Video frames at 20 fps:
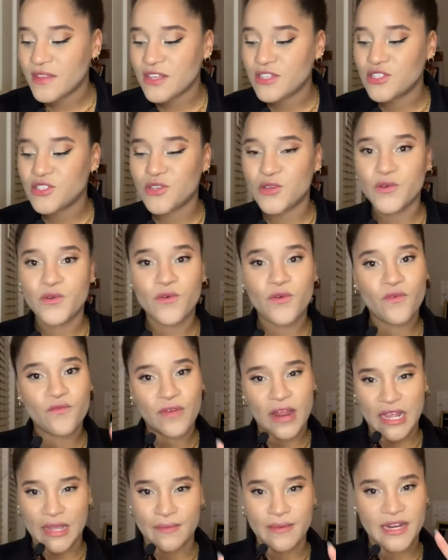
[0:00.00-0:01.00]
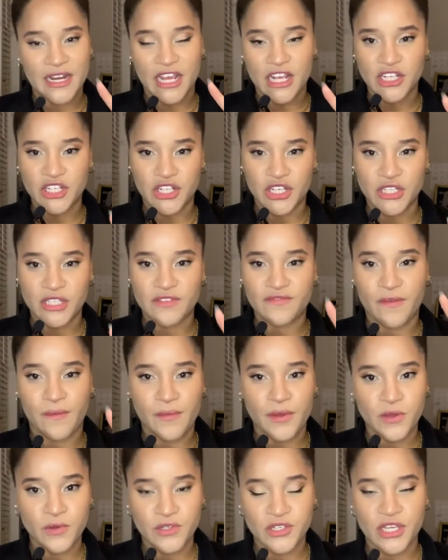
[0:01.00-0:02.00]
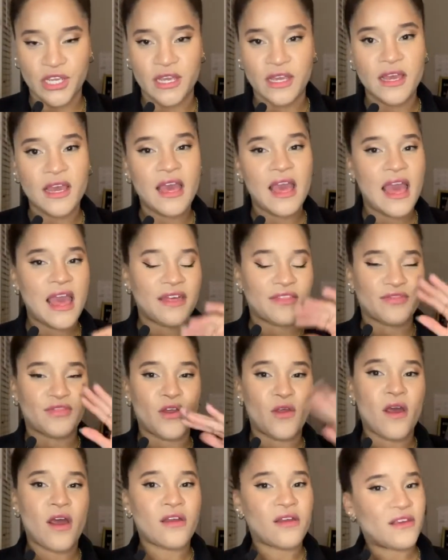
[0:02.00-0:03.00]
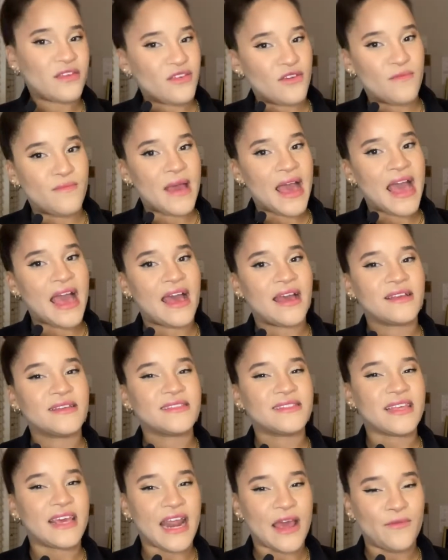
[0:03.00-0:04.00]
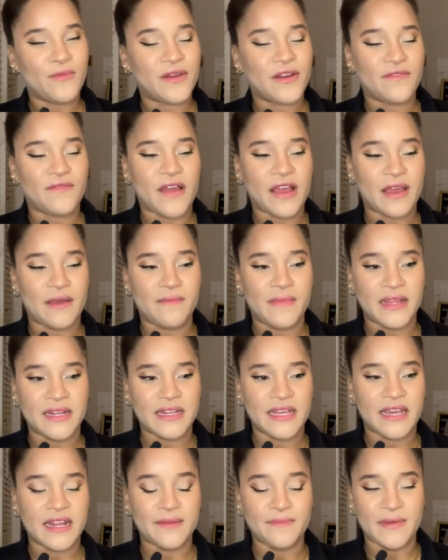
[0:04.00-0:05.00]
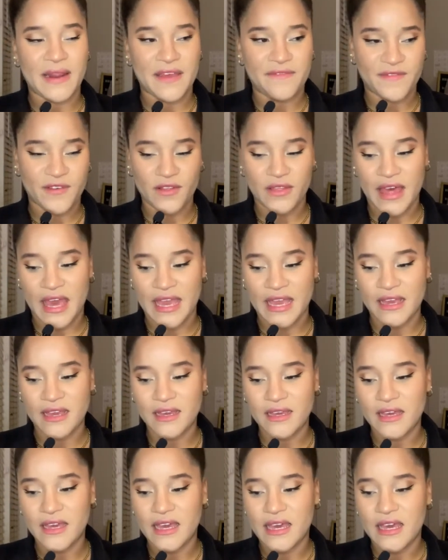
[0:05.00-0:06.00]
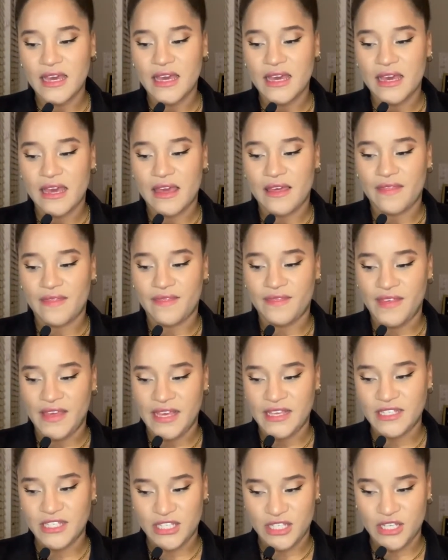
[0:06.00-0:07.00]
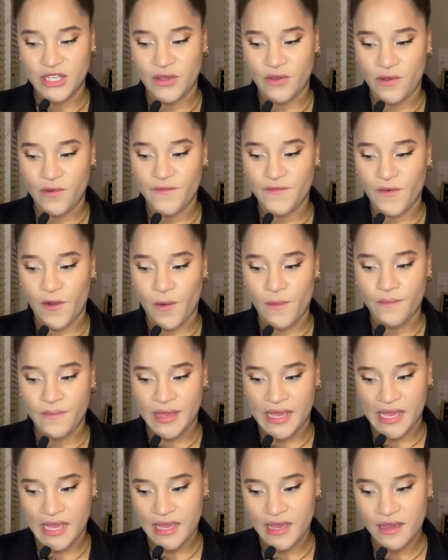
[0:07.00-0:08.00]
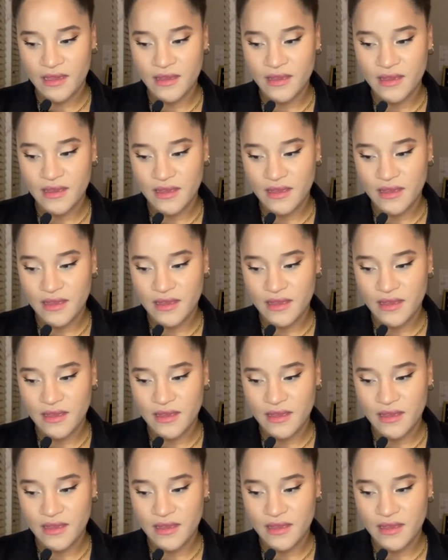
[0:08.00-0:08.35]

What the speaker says: two recommendations from Gucci. There are other bags that I would have recommended, but I feel like these two for me